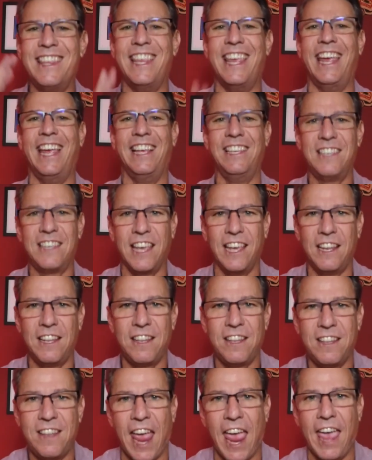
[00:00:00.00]
things
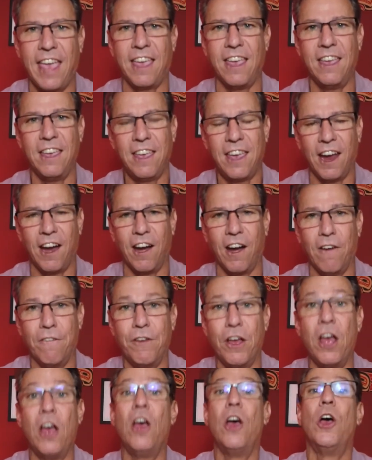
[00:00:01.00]
get taken care
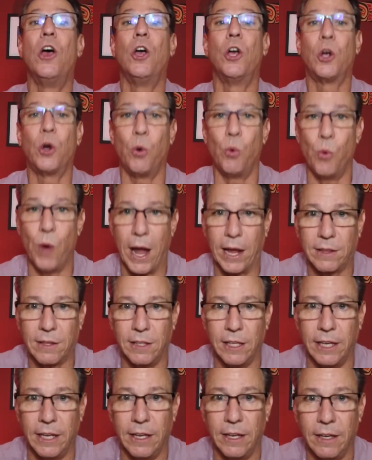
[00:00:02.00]
of
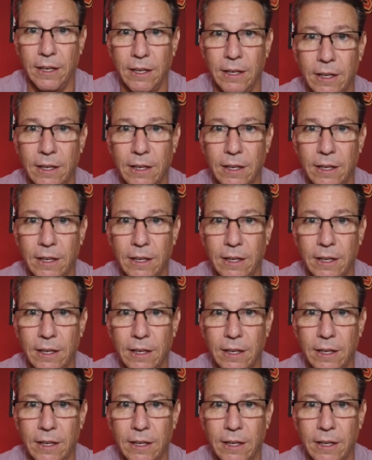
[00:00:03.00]
correctly.